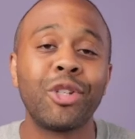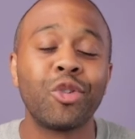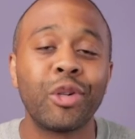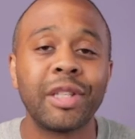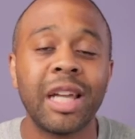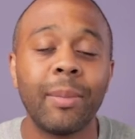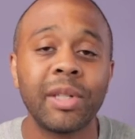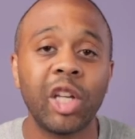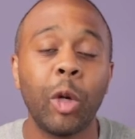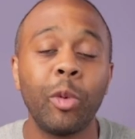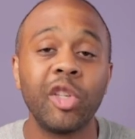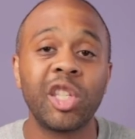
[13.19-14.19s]
Jordan Thomas here,
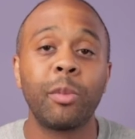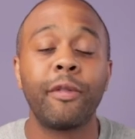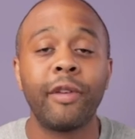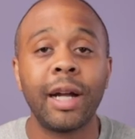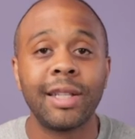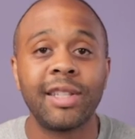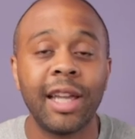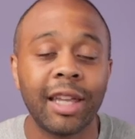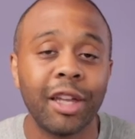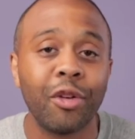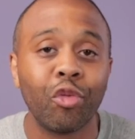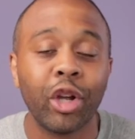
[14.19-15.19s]
helping you simplify
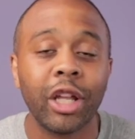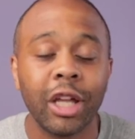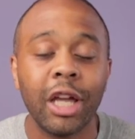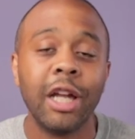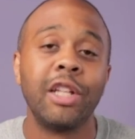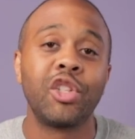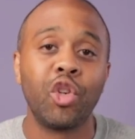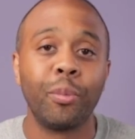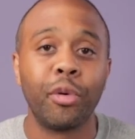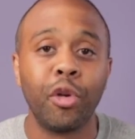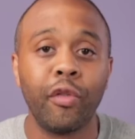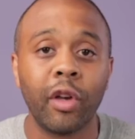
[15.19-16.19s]
tech and running to
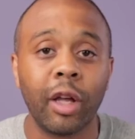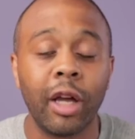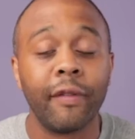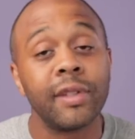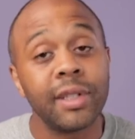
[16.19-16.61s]
improve your life.